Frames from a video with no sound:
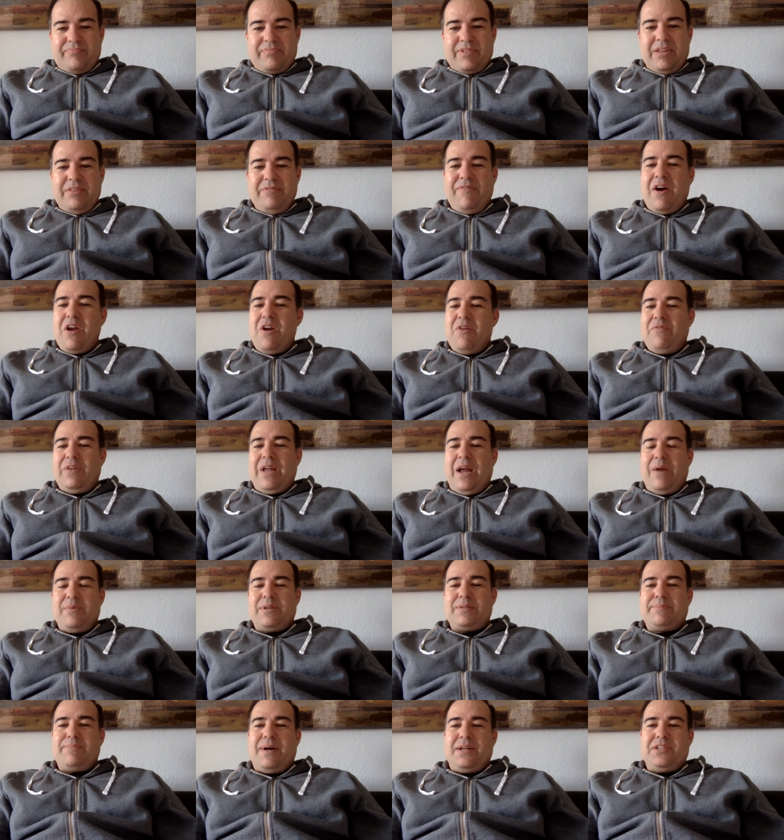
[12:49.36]
The fight or flight
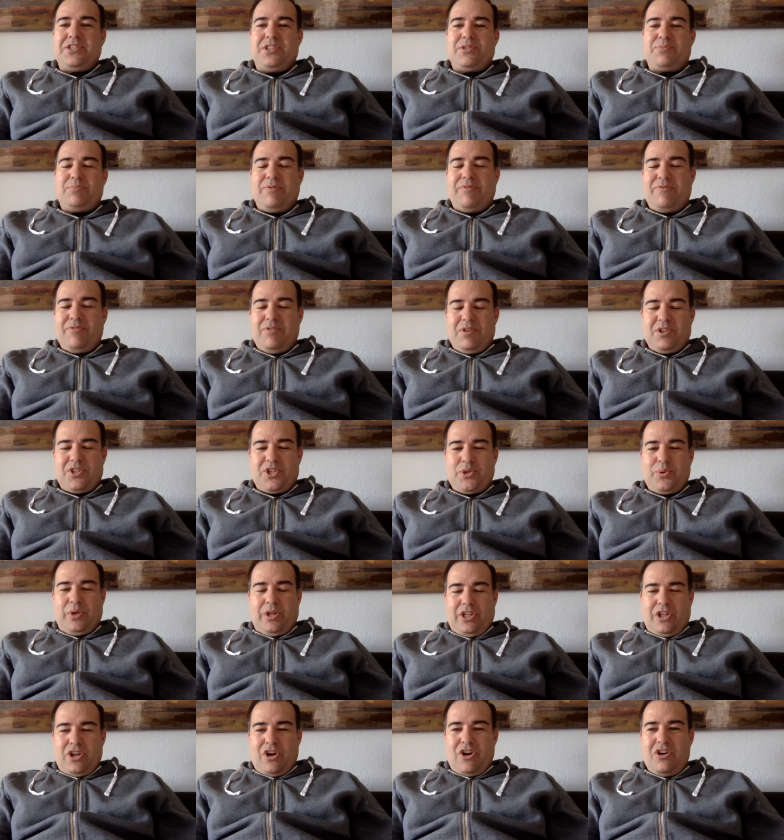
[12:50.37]
response just refers to
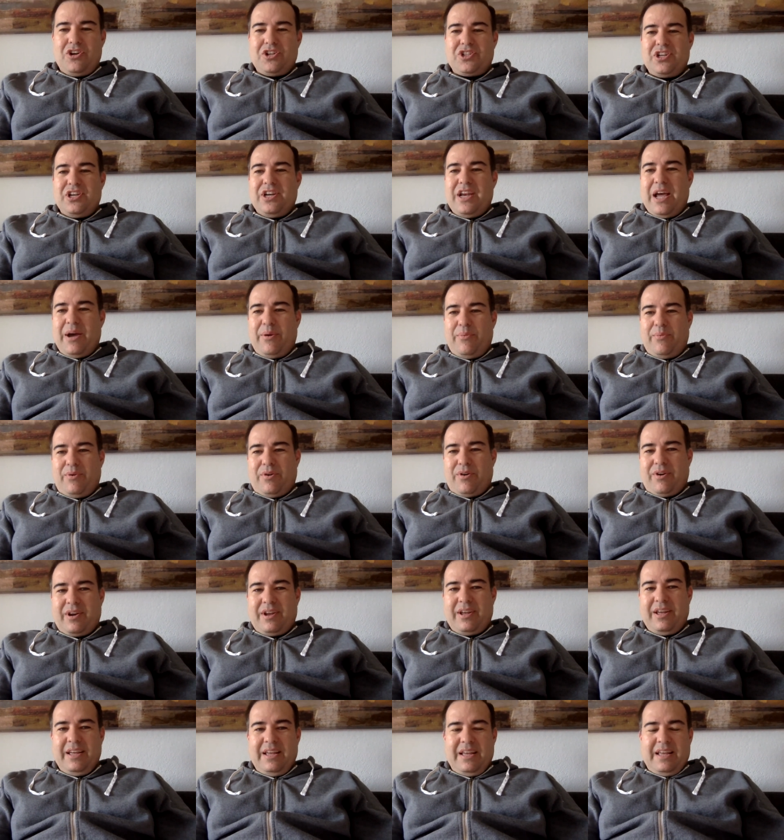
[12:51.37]
a large
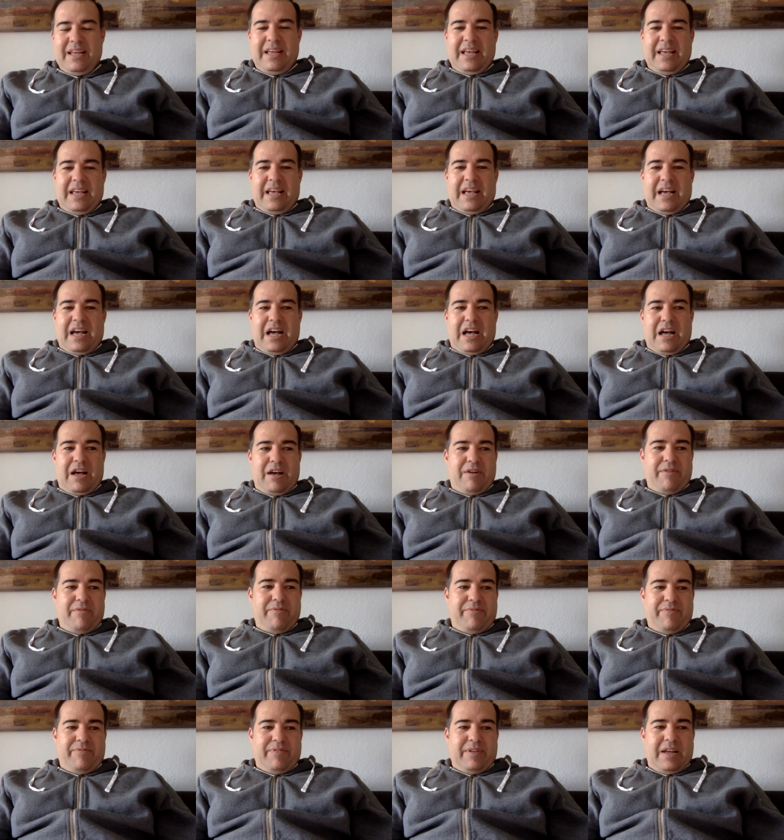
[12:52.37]
network
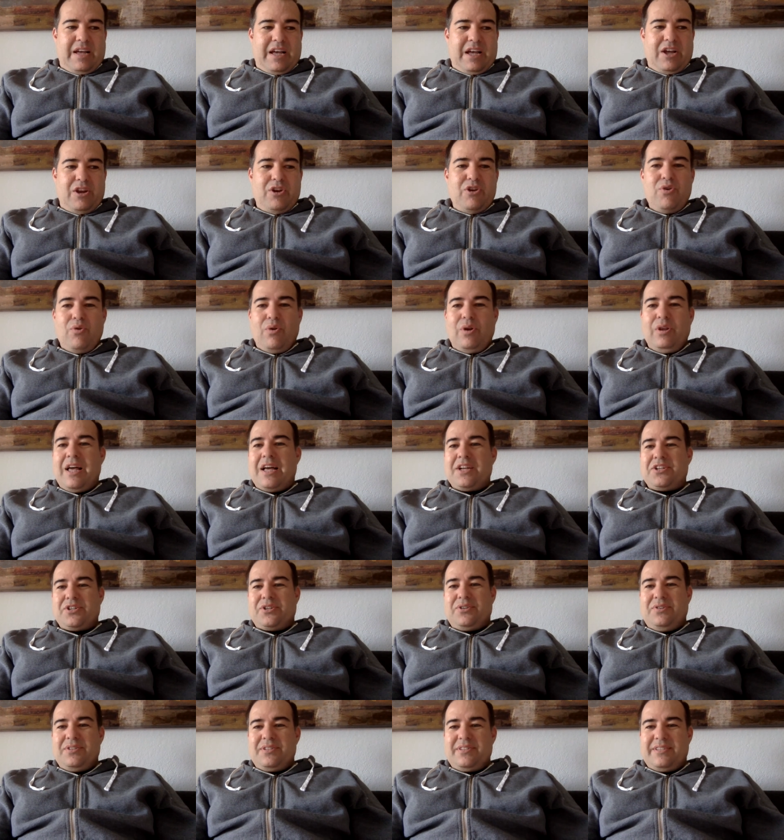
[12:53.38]
of
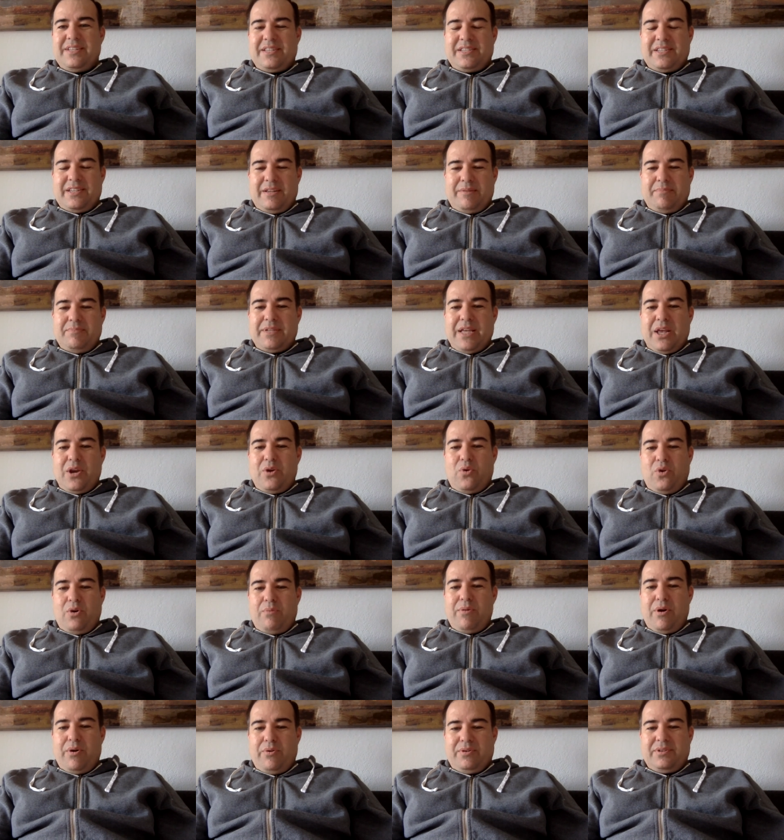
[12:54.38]
neurological systems and
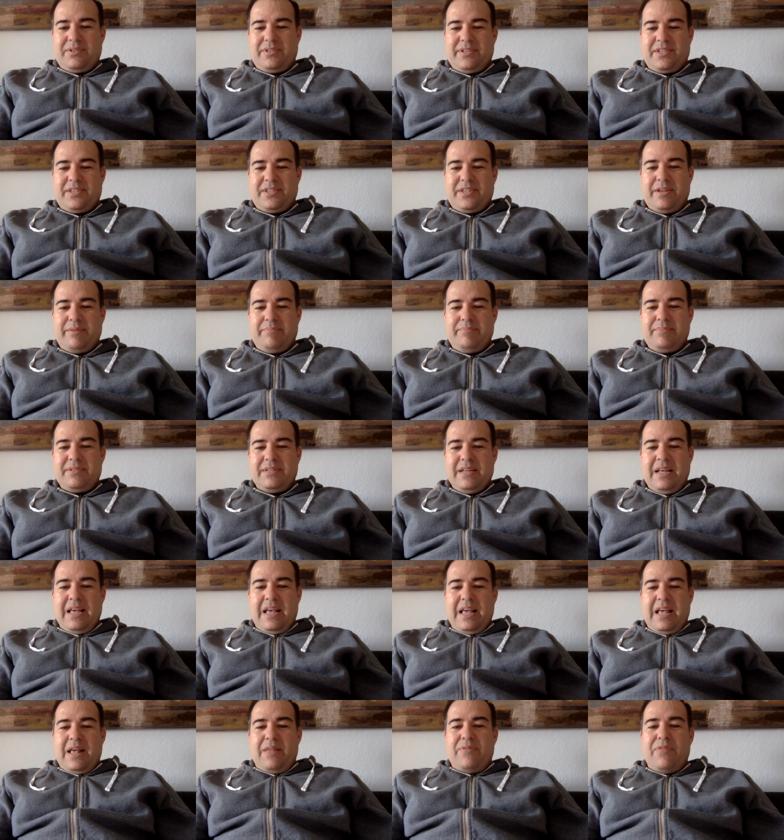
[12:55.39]
hormonal systems
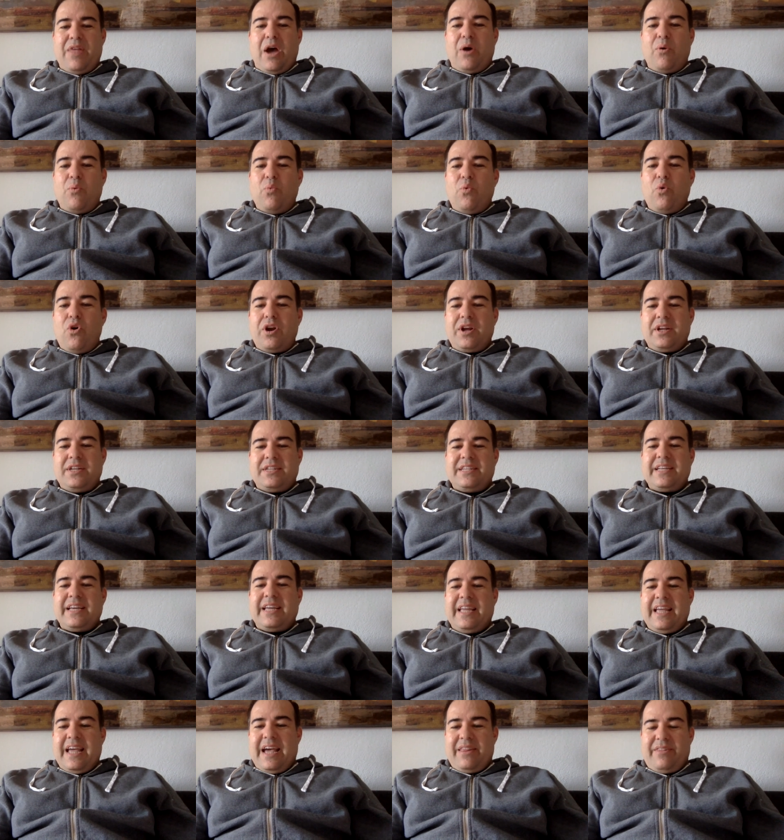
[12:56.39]
that work
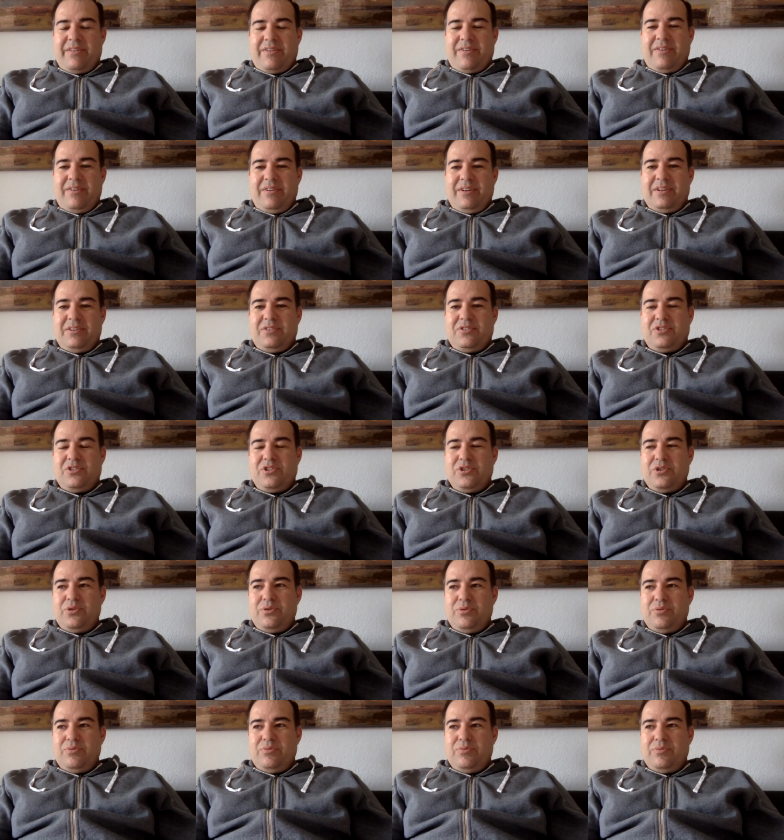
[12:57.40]
together
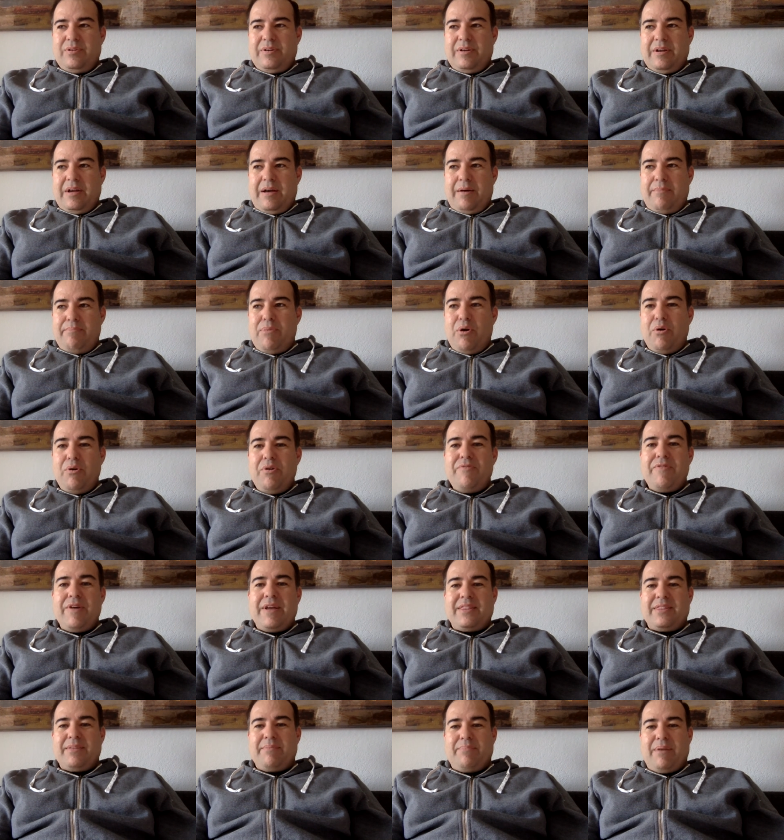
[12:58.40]
to
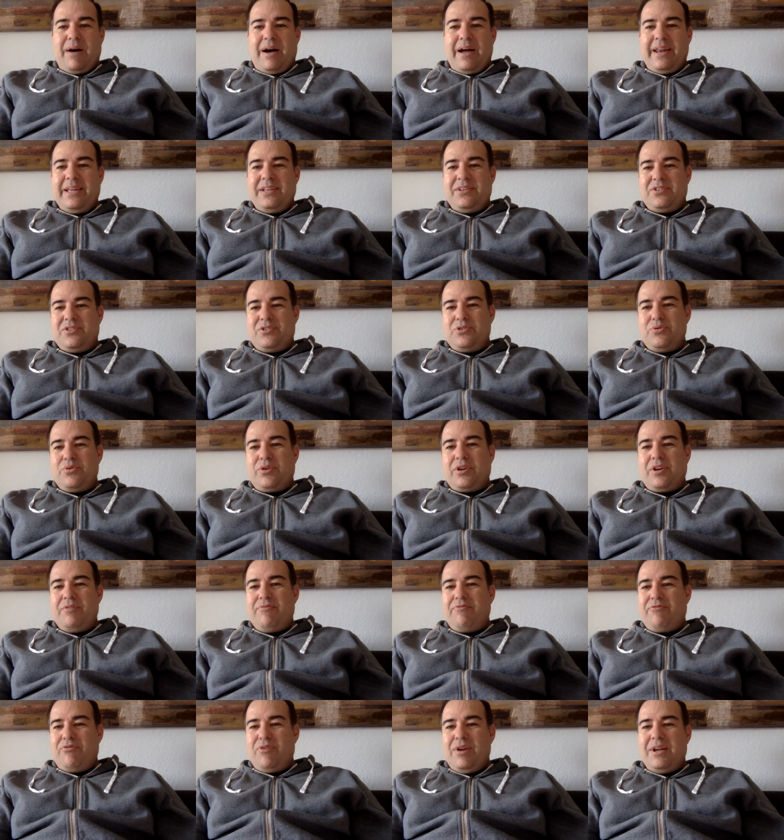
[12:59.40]
motivate the body to
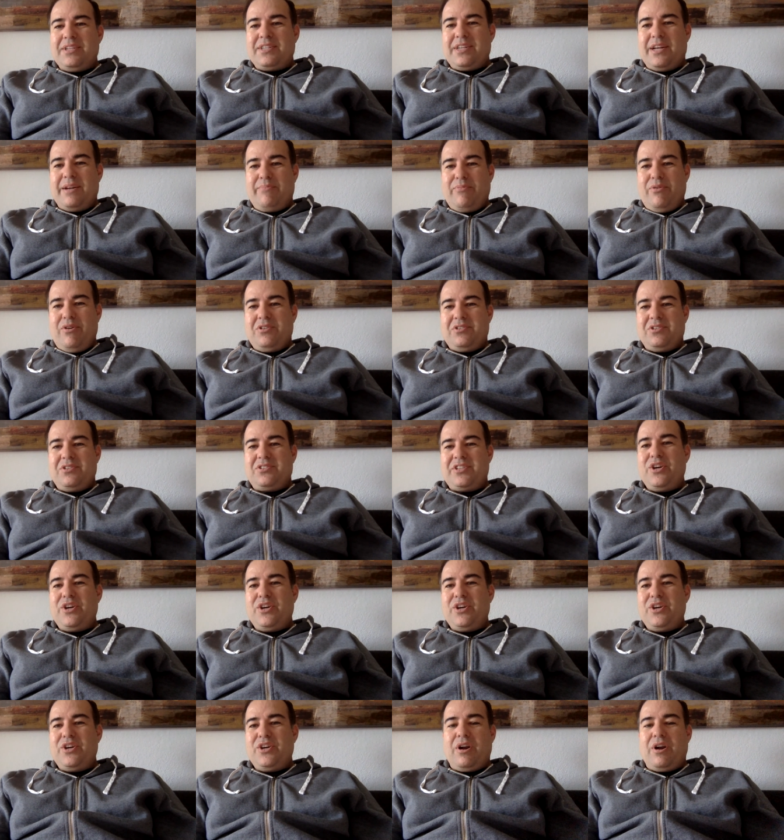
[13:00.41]
confront an
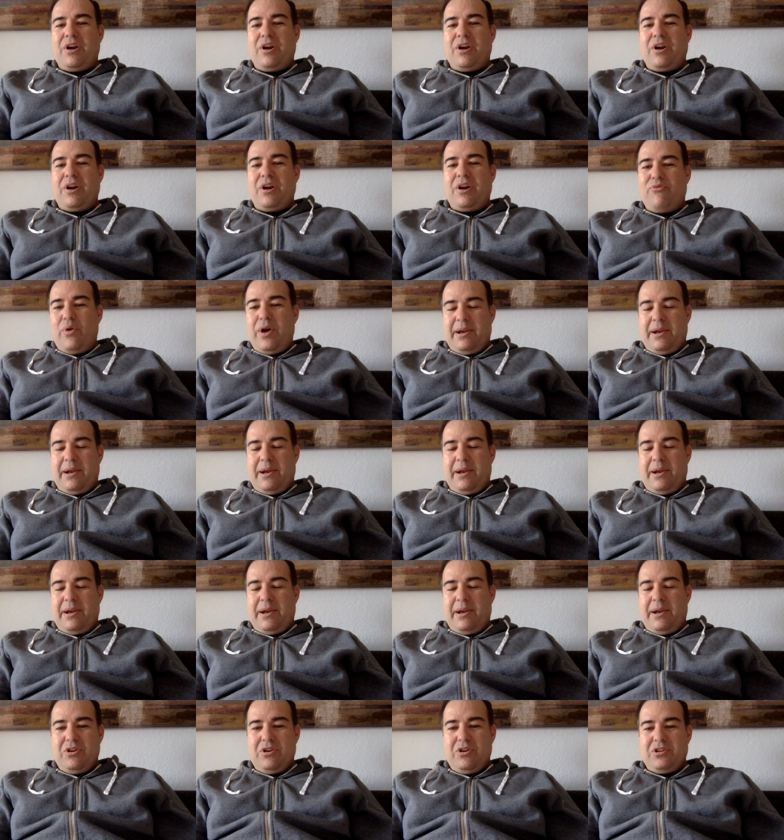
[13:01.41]
emergency or avoid an
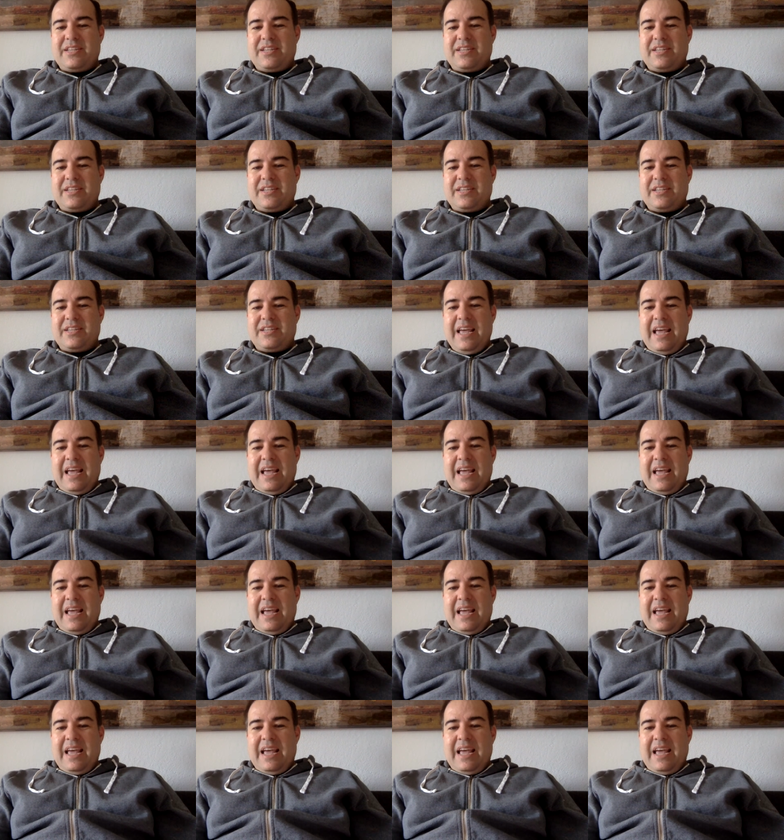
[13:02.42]
emergency.